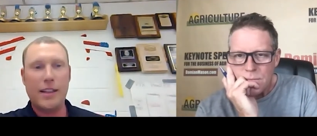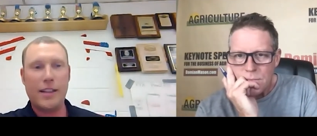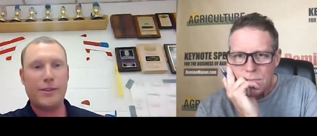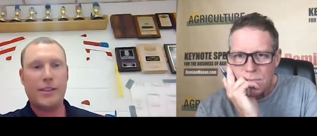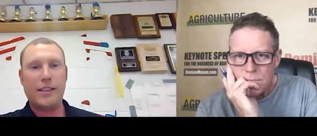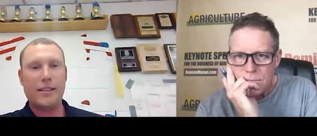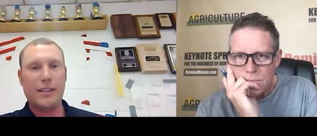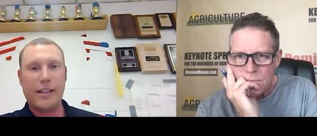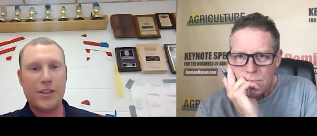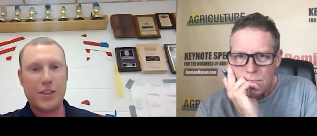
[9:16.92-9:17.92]
Speaker 1: every kid in
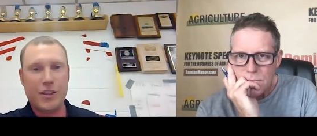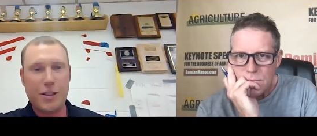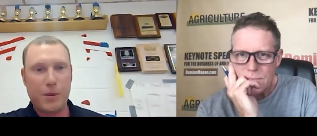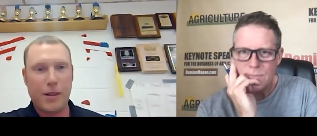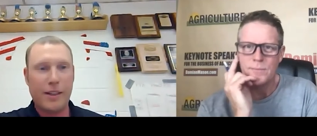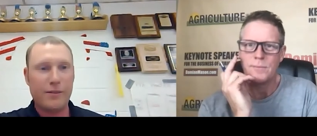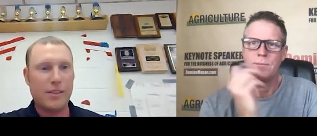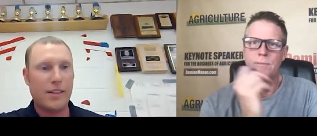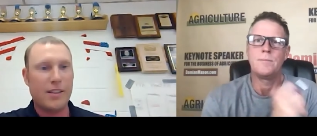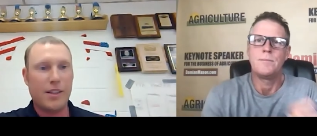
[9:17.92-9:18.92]
the nation should probably have
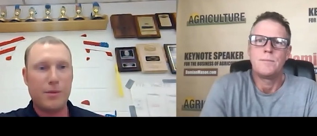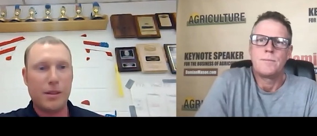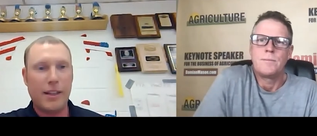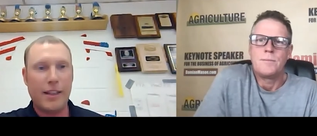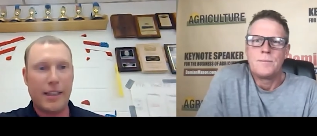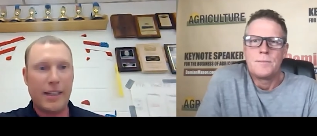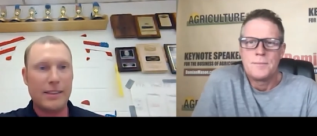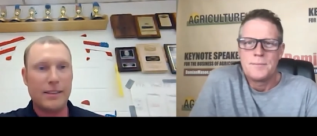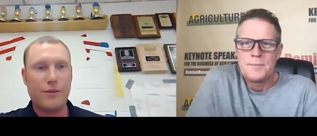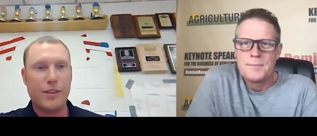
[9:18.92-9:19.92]
to take something like
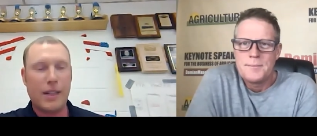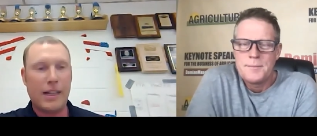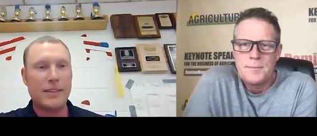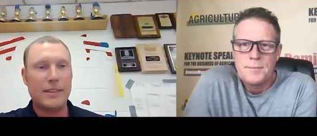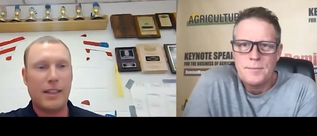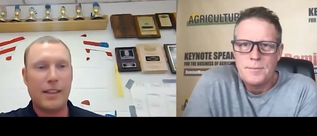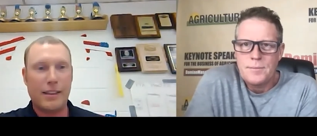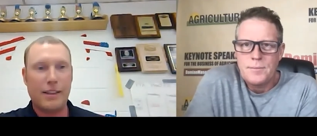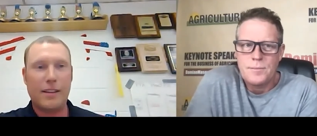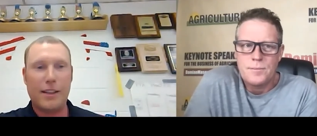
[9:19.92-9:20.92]
that. And if they're not, then I
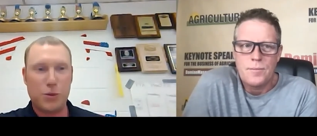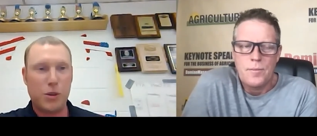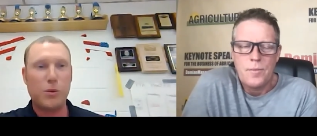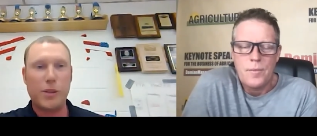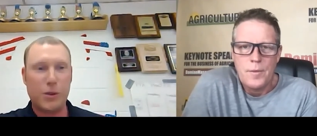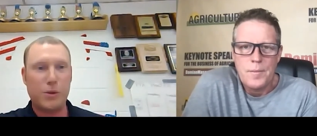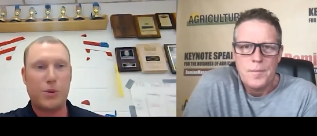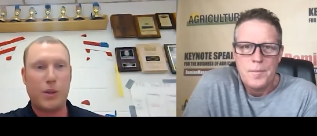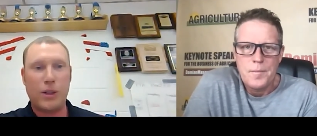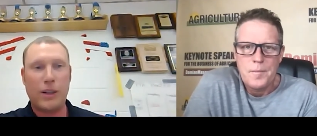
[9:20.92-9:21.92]
think that's where we're
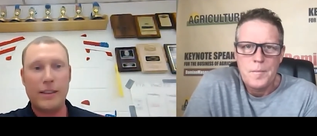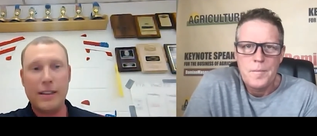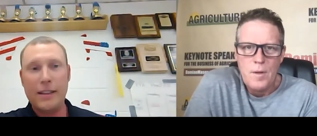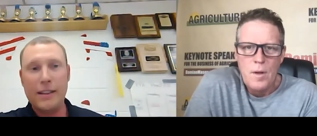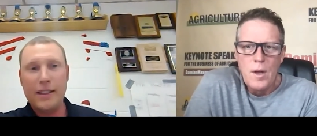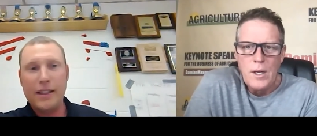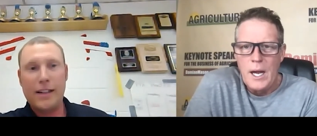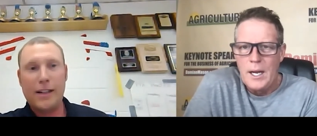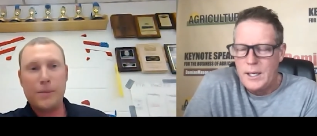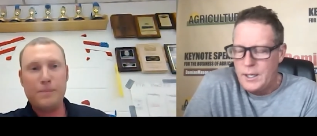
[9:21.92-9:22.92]
going wrong.
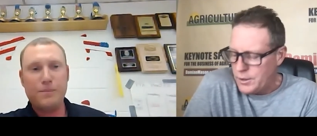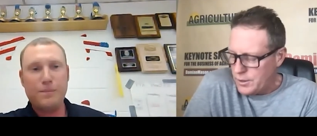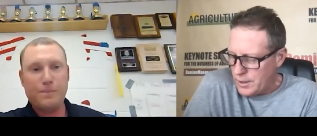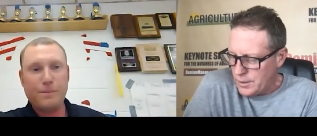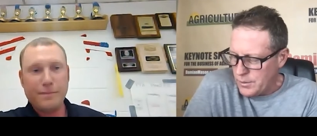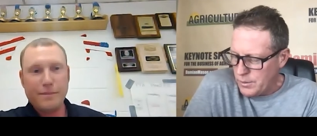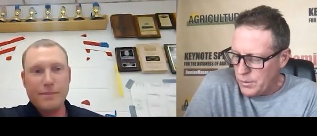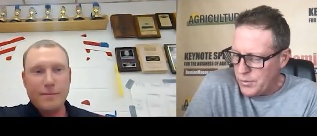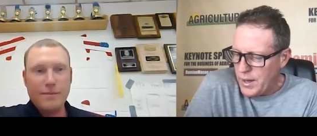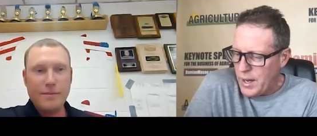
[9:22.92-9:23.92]
Speaker 2: Yeah, uh, I'd, I'd, agree
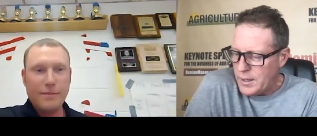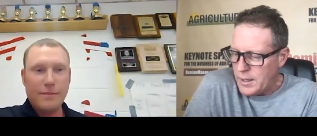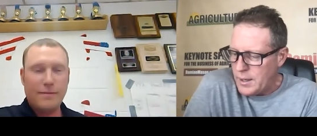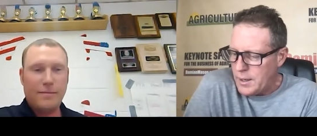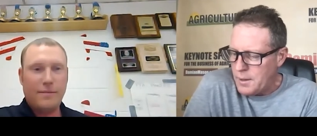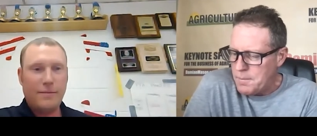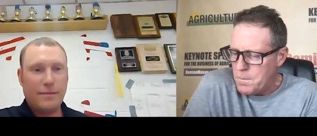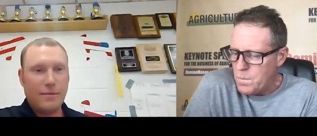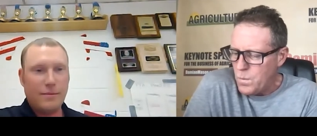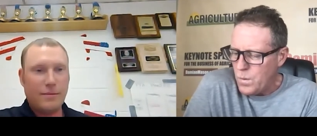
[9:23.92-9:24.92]
with that.
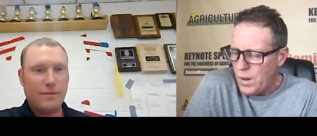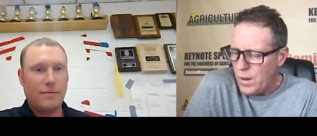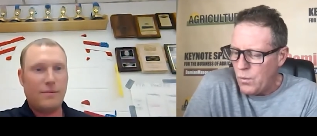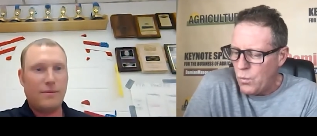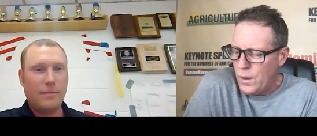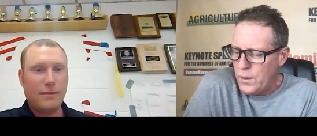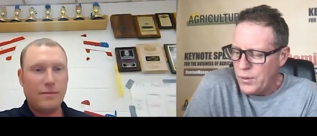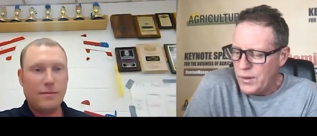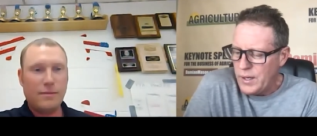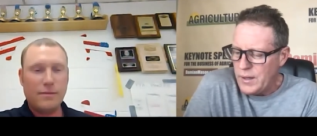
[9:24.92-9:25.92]
Um,
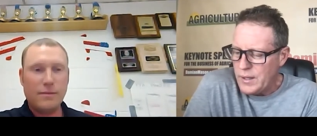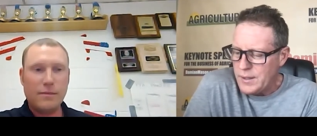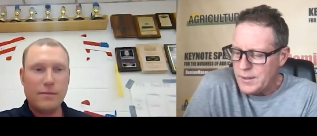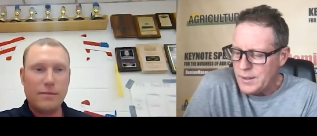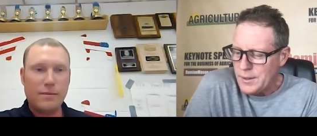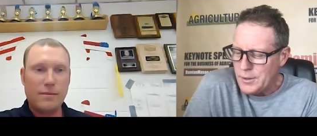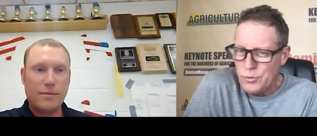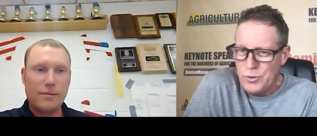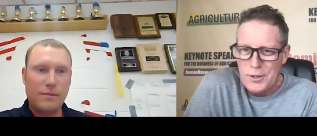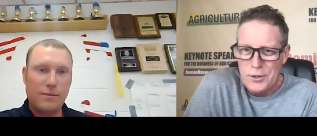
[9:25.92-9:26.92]
one thing that uh,
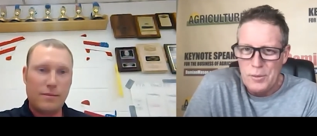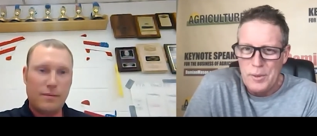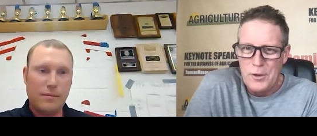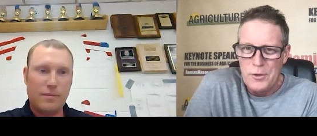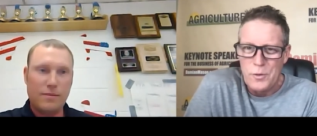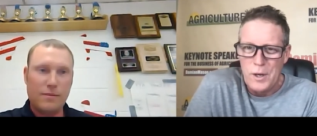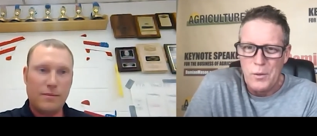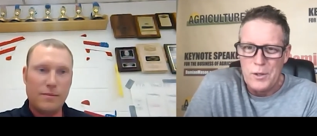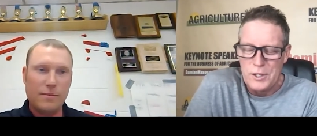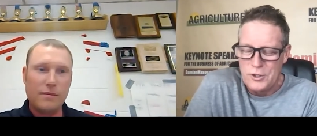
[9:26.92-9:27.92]
you and I talked about, that's why
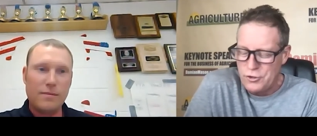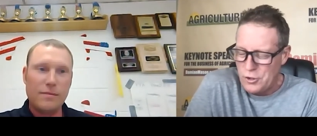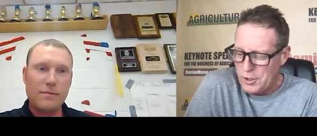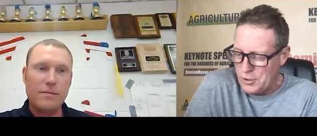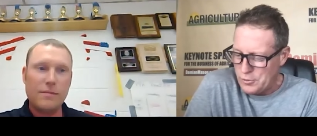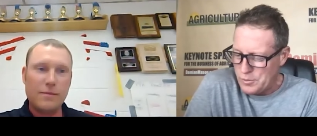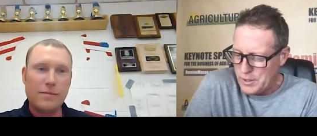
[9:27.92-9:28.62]
I wanted to get you on here, is